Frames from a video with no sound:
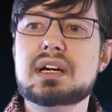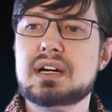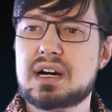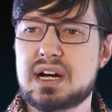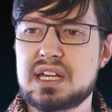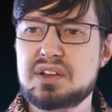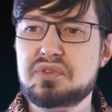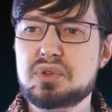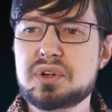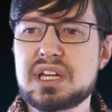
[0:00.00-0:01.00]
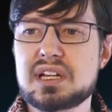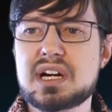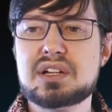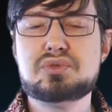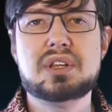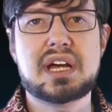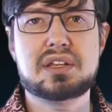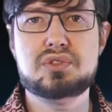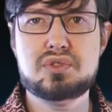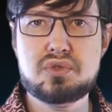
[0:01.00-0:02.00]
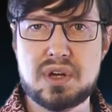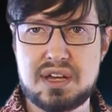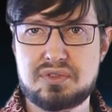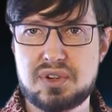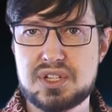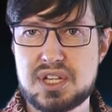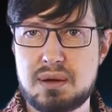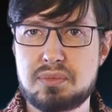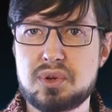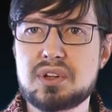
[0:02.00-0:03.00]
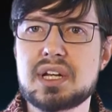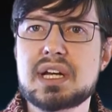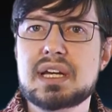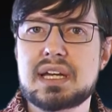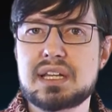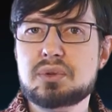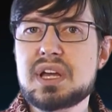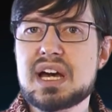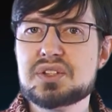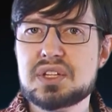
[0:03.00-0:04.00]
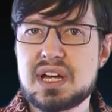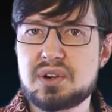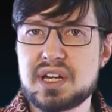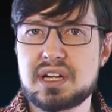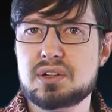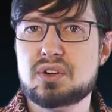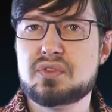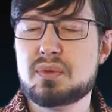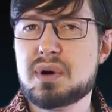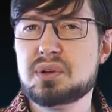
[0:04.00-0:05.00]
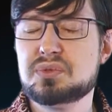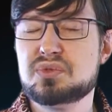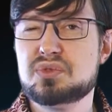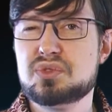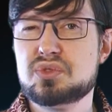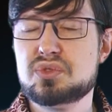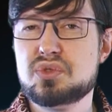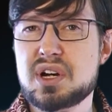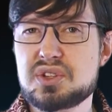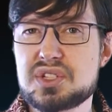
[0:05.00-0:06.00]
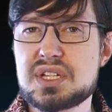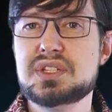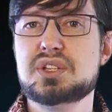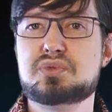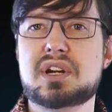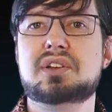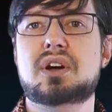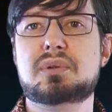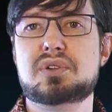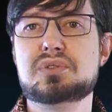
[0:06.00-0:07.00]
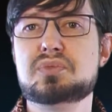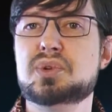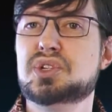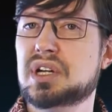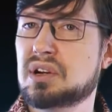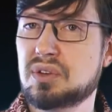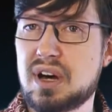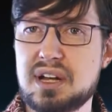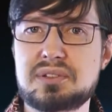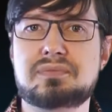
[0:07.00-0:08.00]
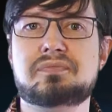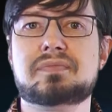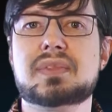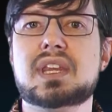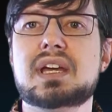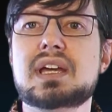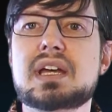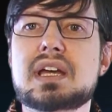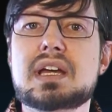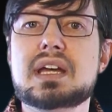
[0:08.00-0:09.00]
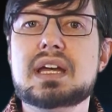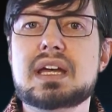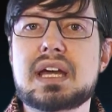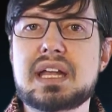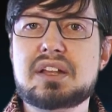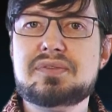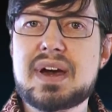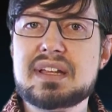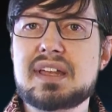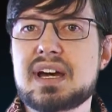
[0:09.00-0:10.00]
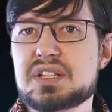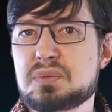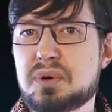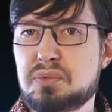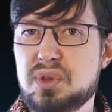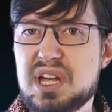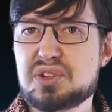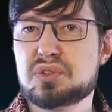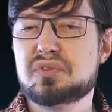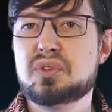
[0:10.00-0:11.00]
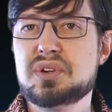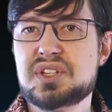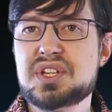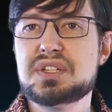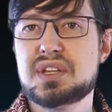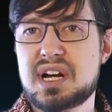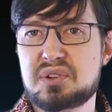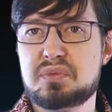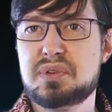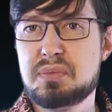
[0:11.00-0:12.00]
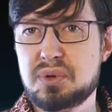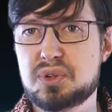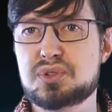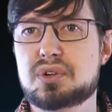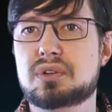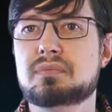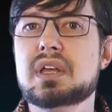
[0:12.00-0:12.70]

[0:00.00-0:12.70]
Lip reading: If you look in a country like Niue, for example, it only has an area of about 260 square kilometers, which is not a lot. And in fact, it has a population of only 1,600 people or so.